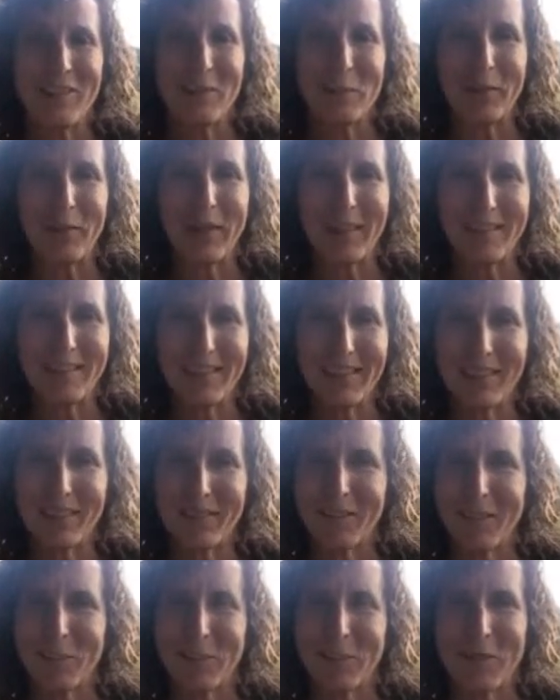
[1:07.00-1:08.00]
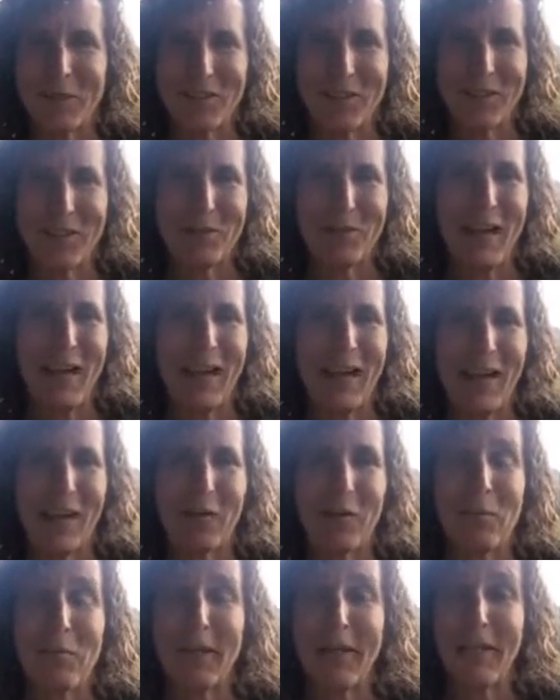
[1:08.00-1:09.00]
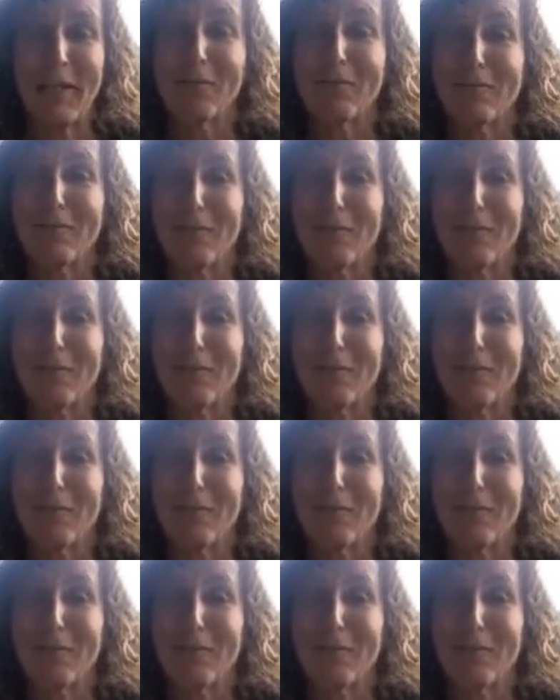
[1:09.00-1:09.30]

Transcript: suppress it or push it away or make it